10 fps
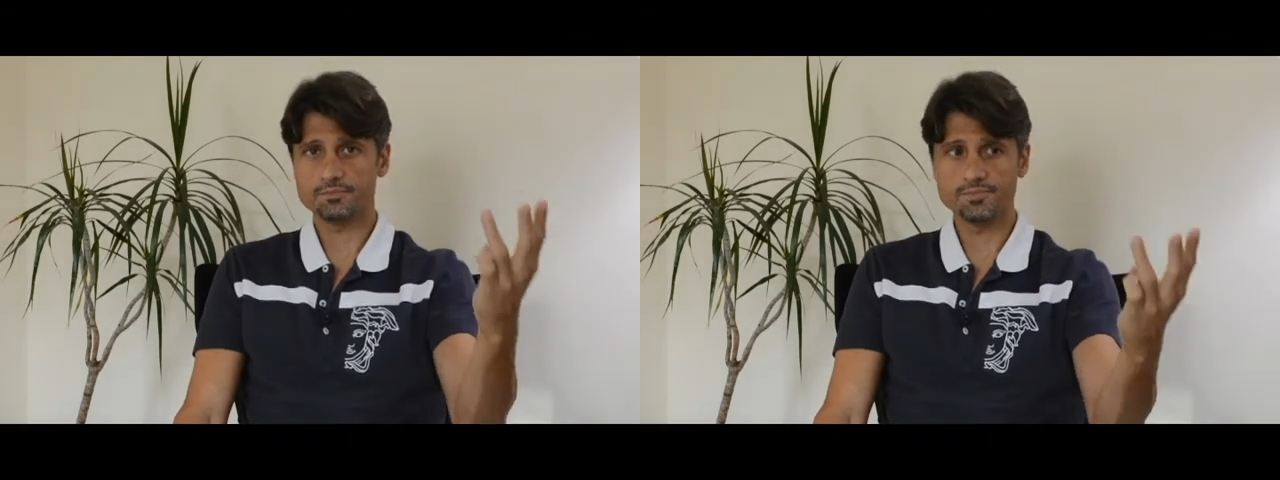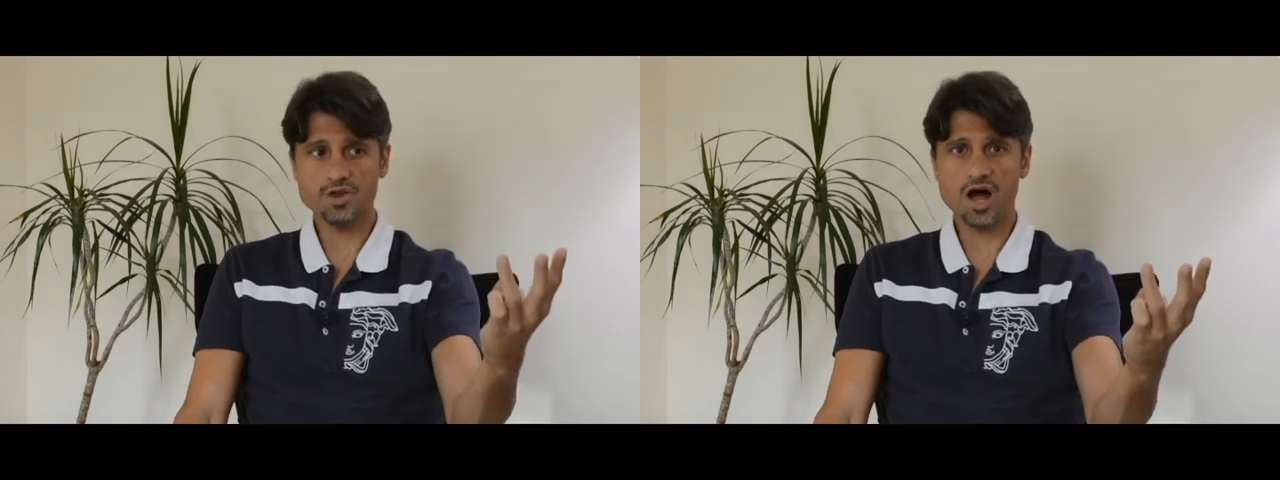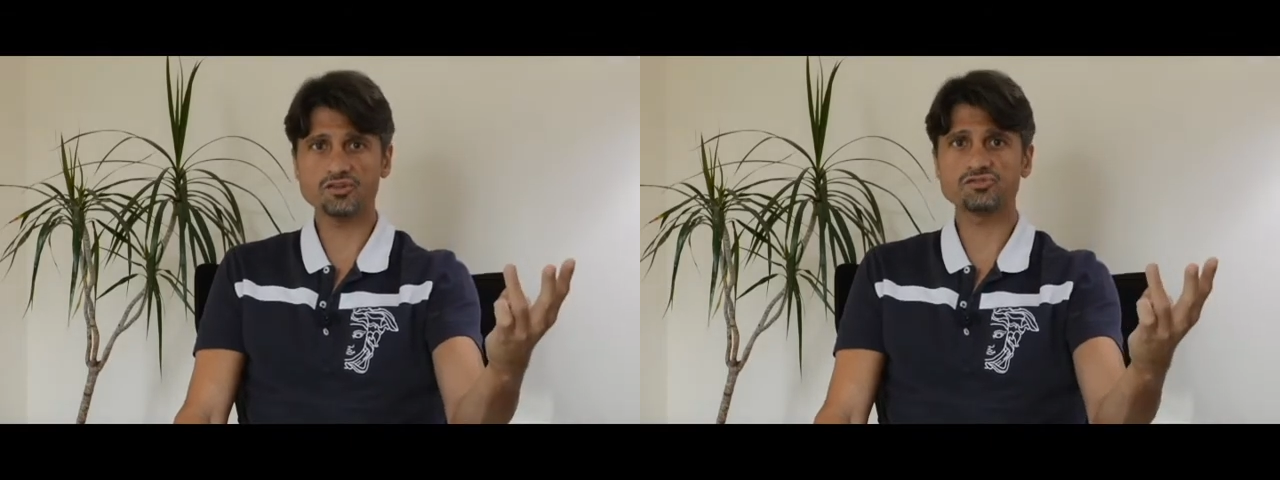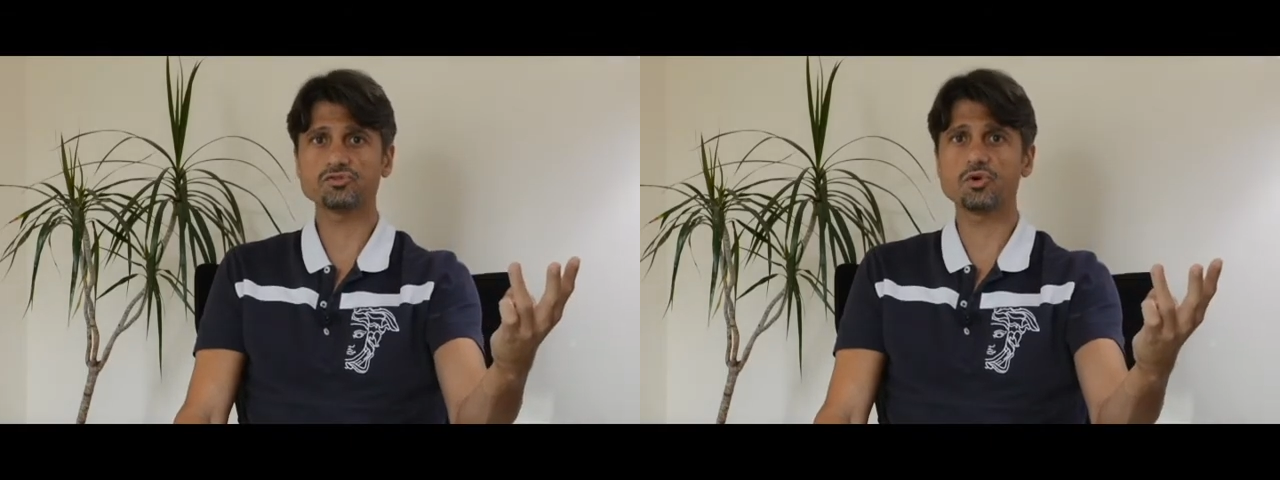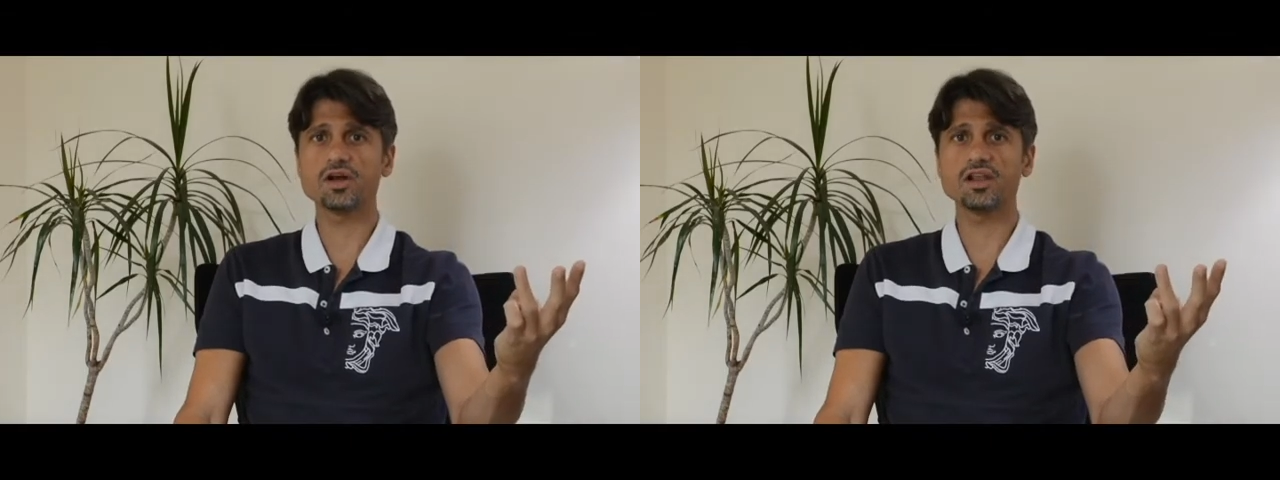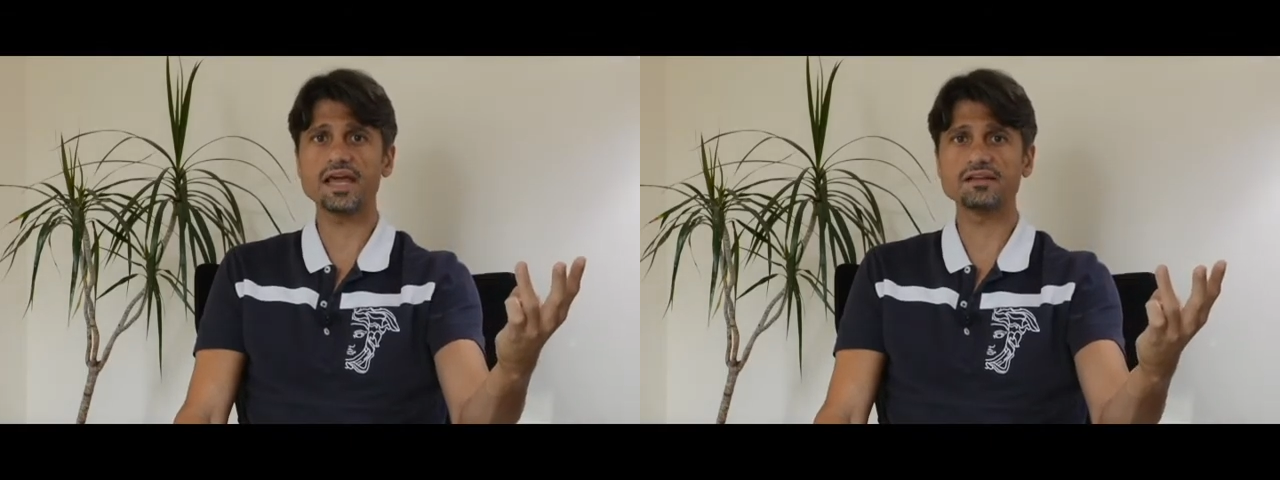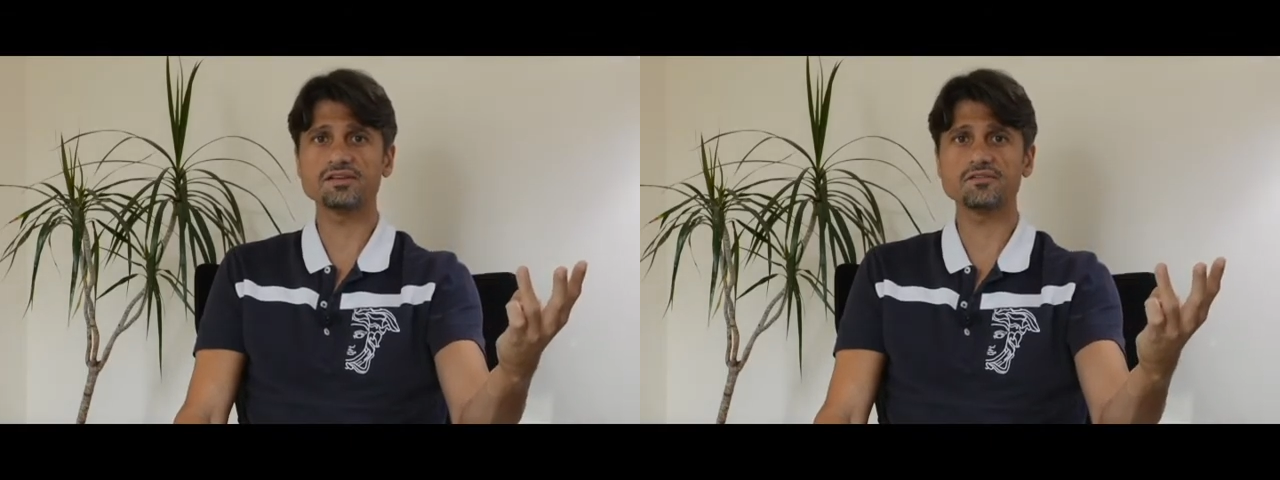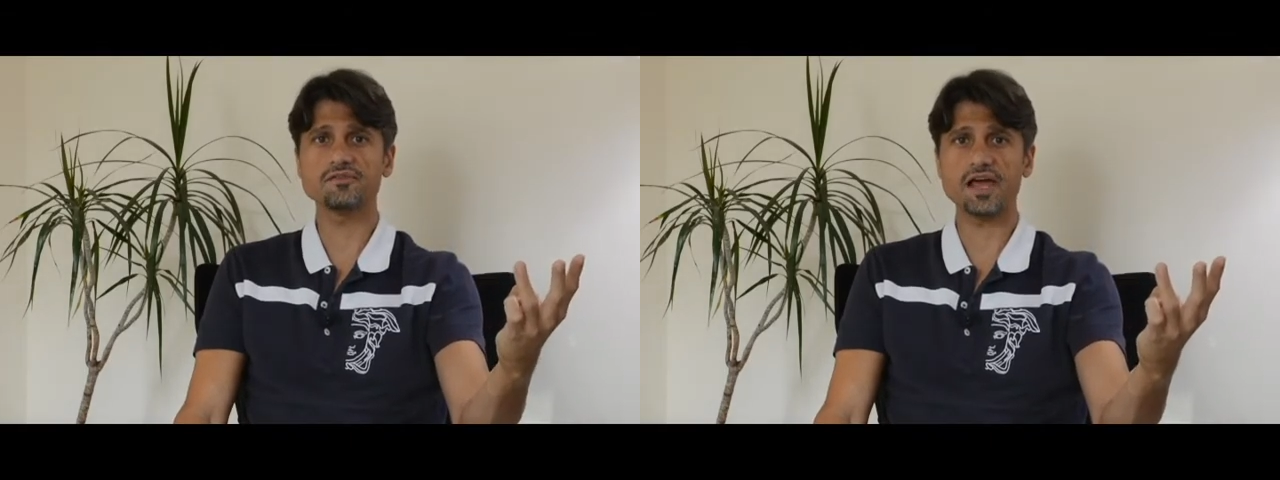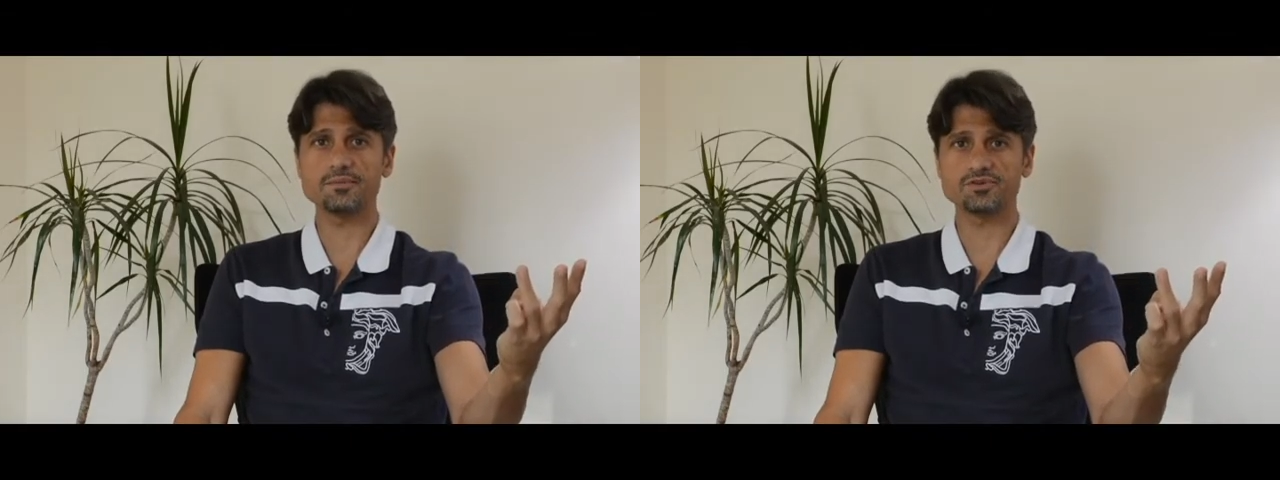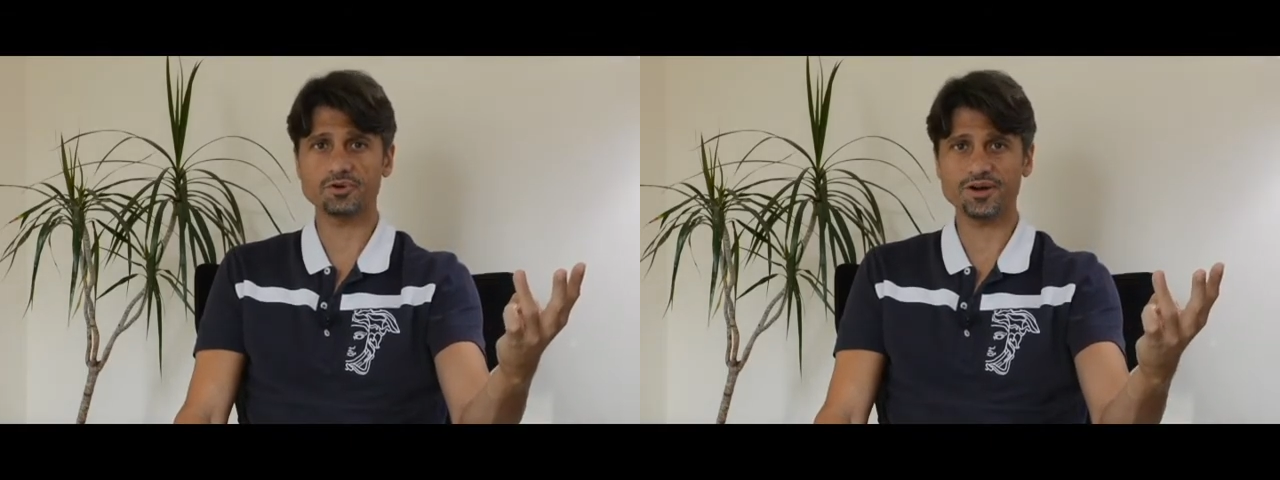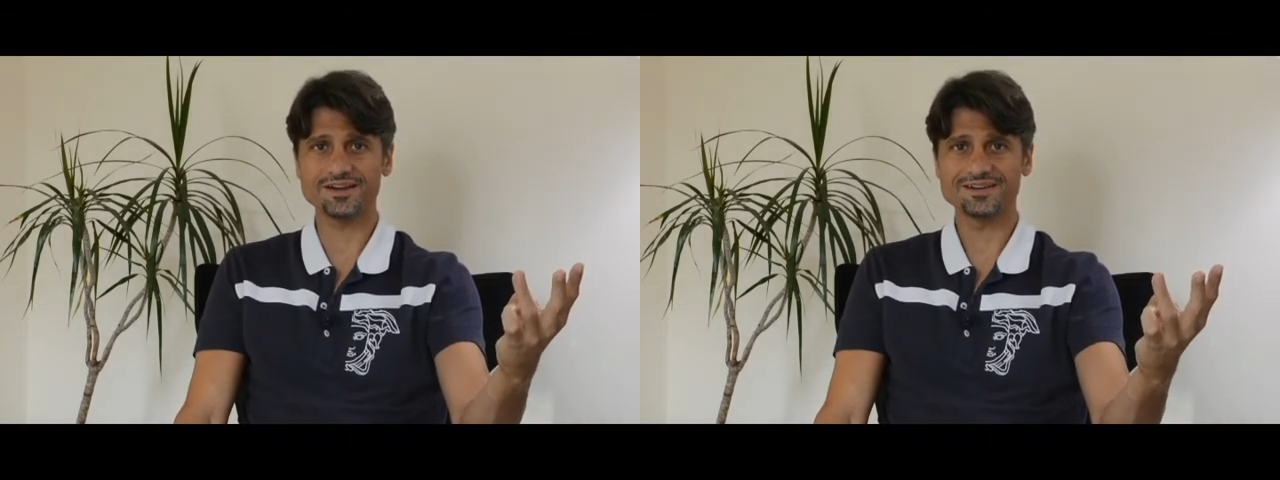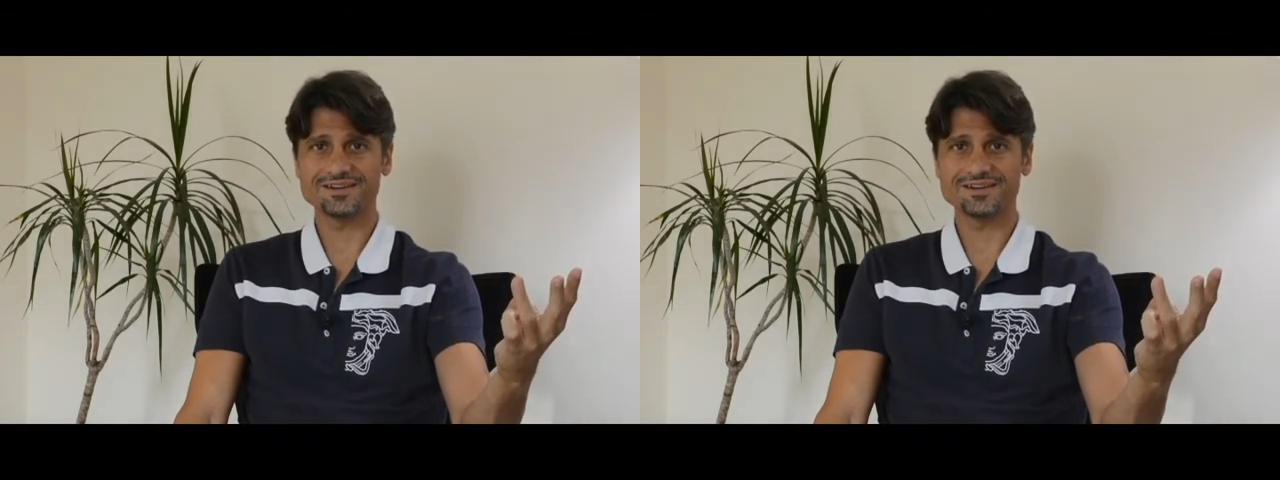non steroidal anti inflammatory,